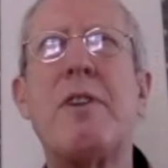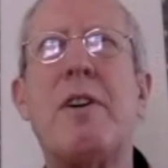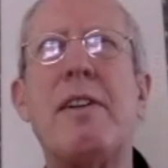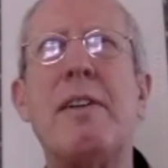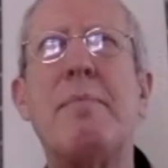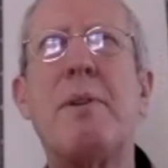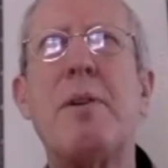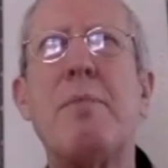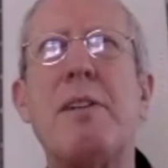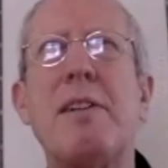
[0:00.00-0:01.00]
on
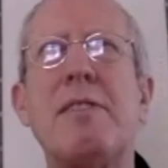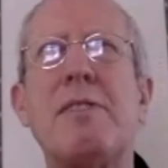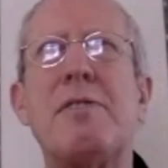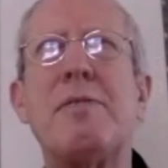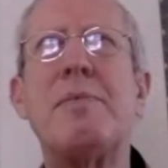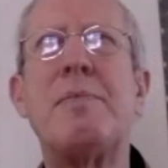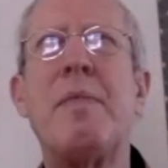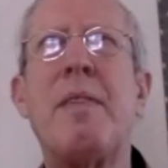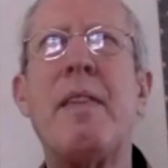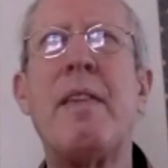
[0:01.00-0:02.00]
impermanence
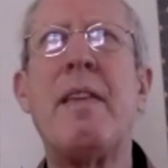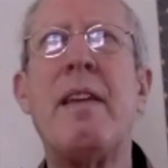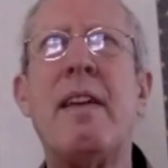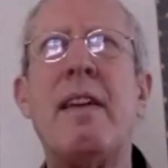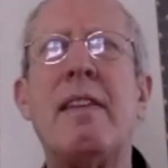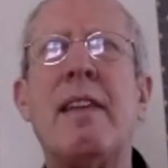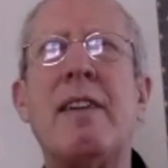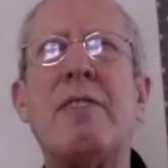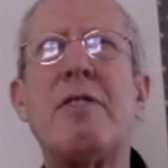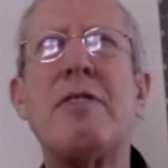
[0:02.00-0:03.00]

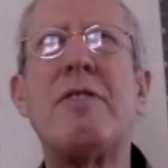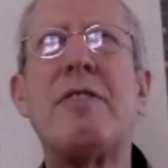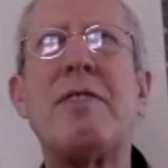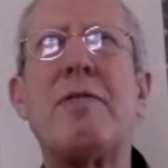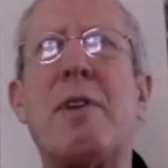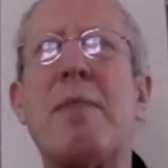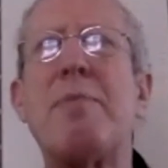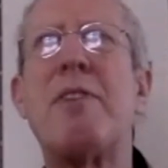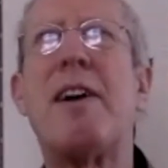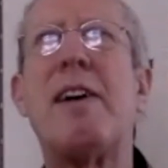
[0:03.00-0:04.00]
not just
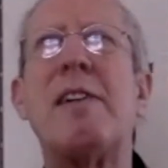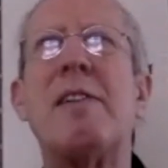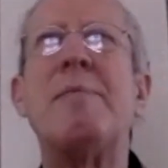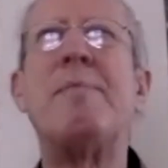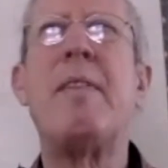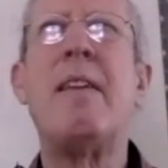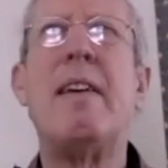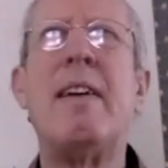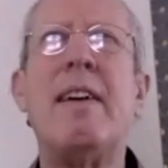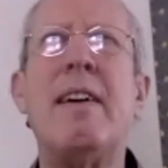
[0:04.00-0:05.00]
disrupts our
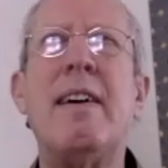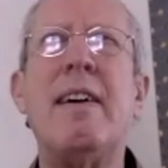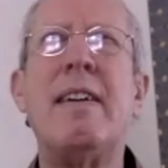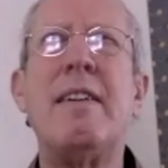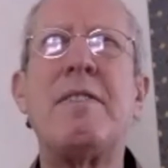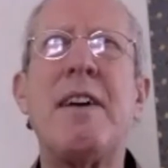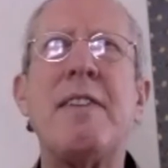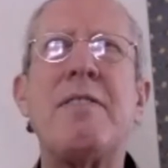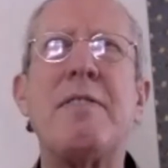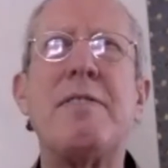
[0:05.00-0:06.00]

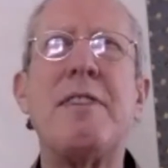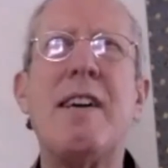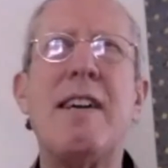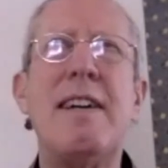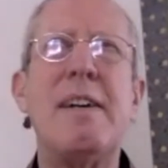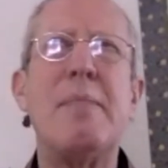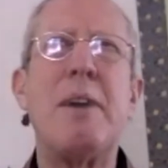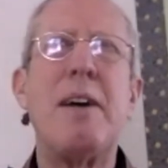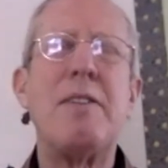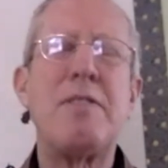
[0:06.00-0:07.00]
sense of time,
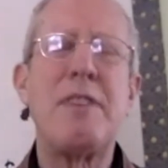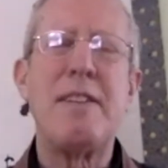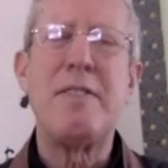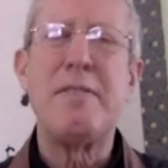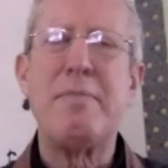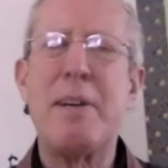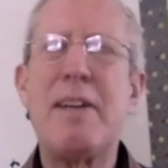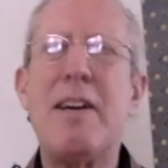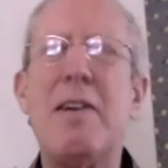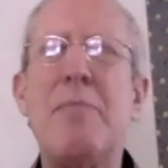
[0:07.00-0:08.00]
our sense of
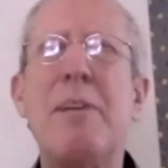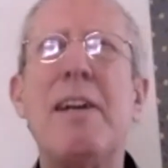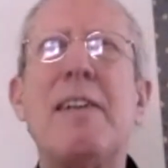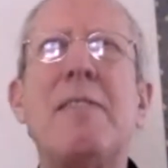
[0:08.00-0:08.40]
becoming.